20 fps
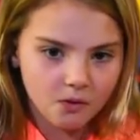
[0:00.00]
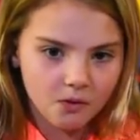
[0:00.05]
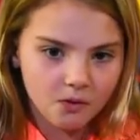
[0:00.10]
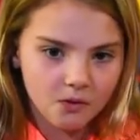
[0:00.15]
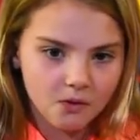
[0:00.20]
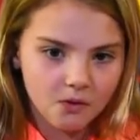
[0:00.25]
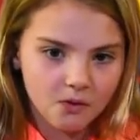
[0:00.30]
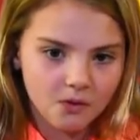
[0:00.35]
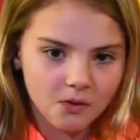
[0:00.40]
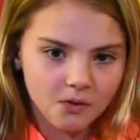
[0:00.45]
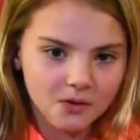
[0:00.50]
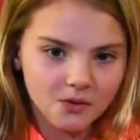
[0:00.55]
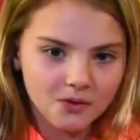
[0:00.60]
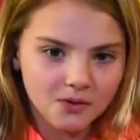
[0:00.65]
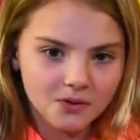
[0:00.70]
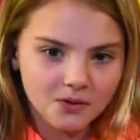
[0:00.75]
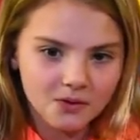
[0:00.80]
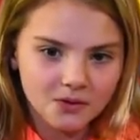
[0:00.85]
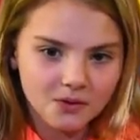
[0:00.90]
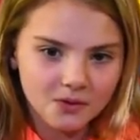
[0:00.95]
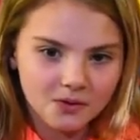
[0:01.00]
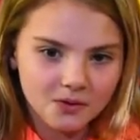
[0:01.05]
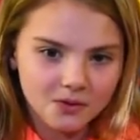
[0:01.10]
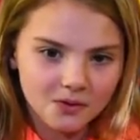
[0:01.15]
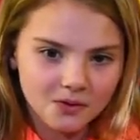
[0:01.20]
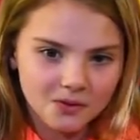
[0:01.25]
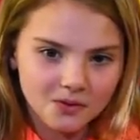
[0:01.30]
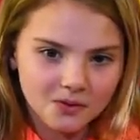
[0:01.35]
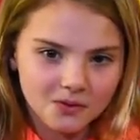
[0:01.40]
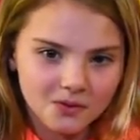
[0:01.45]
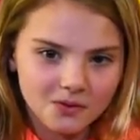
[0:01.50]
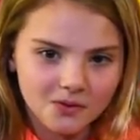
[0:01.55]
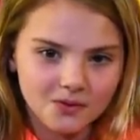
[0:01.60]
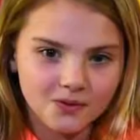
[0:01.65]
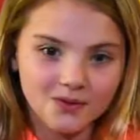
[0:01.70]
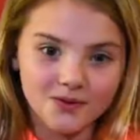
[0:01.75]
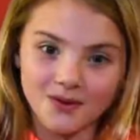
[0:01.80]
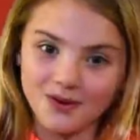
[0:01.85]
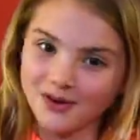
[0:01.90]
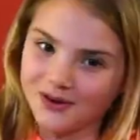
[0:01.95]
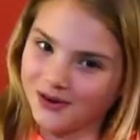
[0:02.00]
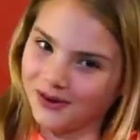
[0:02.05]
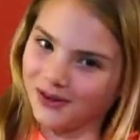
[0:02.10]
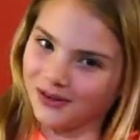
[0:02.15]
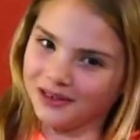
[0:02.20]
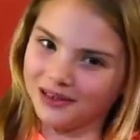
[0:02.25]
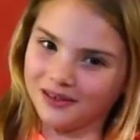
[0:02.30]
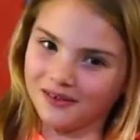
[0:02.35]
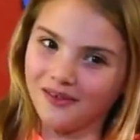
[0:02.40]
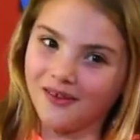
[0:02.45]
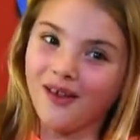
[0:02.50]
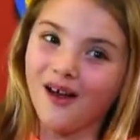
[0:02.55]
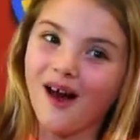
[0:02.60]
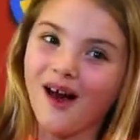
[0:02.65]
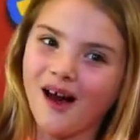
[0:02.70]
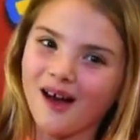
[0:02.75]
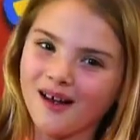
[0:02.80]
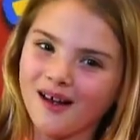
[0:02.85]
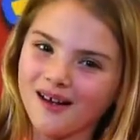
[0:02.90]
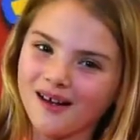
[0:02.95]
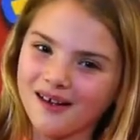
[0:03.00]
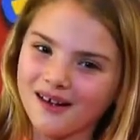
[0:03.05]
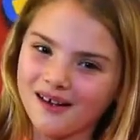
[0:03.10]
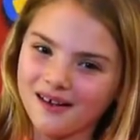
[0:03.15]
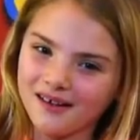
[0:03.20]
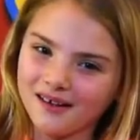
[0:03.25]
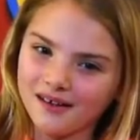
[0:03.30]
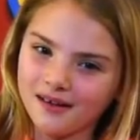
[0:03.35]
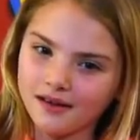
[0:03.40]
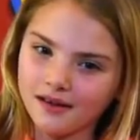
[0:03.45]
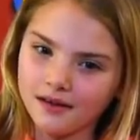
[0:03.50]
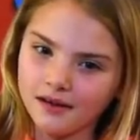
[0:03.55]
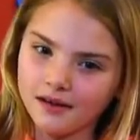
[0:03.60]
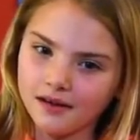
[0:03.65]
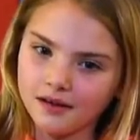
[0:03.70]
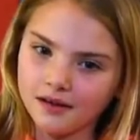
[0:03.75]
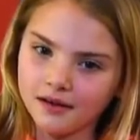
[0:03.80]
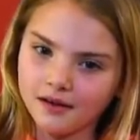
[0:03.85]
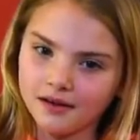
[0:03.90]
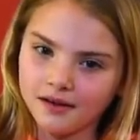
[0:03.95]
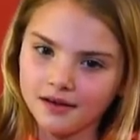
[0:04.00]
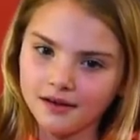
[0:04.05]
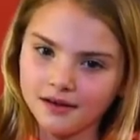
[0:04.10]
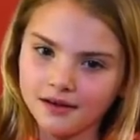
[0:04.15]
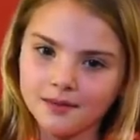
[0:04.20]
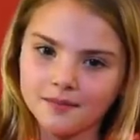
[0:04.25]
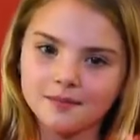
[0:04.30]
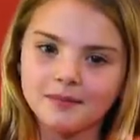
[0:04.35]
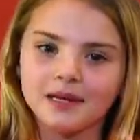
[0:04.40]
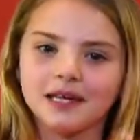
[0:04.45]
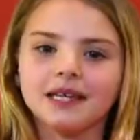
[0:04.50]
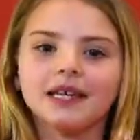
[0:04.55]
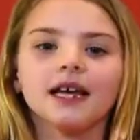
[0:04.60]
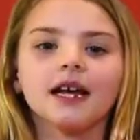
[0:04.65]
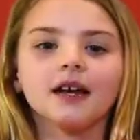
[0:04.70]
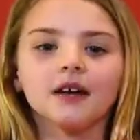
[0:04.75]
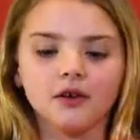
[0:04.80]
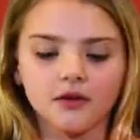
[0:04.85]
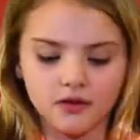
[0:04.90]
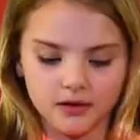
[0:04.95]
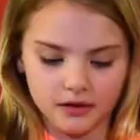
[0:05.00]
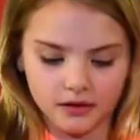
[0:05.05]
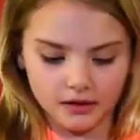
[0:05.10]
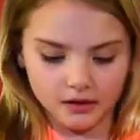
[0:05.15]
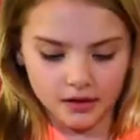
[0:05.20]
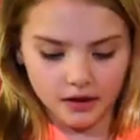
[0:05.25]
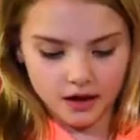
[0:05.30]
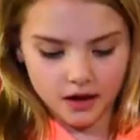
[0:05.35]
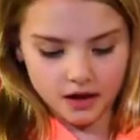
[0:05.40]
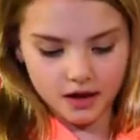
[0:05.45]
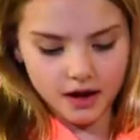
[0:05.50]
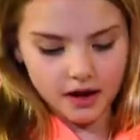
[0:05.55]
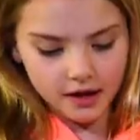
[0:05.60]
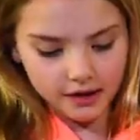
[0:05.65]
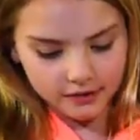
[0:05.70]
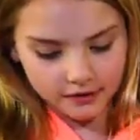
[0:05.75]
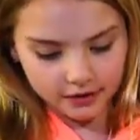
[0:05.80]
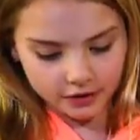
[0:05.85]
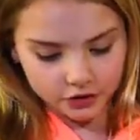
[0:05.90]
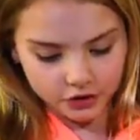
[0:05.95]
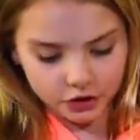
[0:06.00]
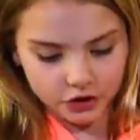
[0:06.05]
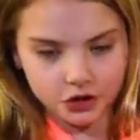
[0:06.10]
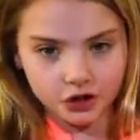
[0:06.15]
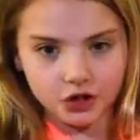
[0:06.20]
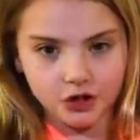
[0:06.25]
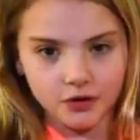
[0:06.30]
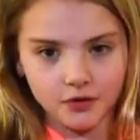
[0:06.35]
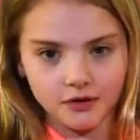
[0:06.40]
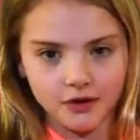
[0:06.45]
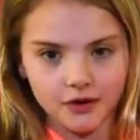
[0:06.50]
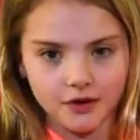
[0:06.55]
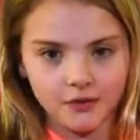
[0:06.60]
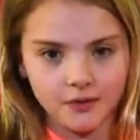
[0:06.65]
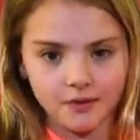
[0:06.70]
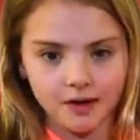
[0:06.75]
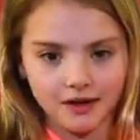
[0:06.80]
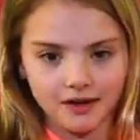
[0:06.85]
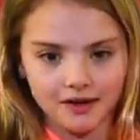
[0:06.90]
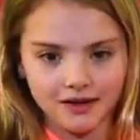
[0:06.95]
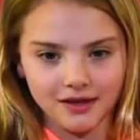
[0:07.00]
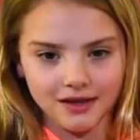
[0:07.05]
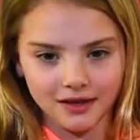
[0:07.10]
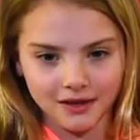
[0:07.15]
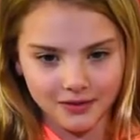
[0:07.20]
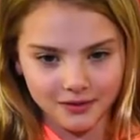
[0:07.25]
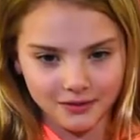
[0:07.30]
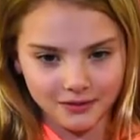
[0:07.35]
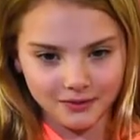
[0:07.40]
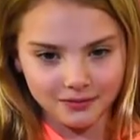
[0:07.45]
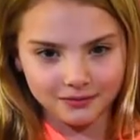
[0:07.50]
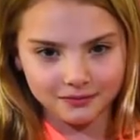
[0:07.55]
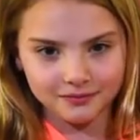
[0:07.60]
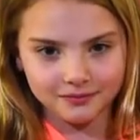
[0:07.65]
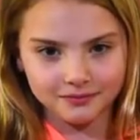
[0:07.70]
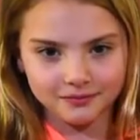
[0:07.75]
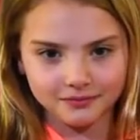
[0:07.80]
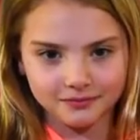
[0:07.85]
It must be uh, what do you call that? A uh, uh, beginner's luck. Yeah, good job. good job, little Let's Victor. You did a good too. job.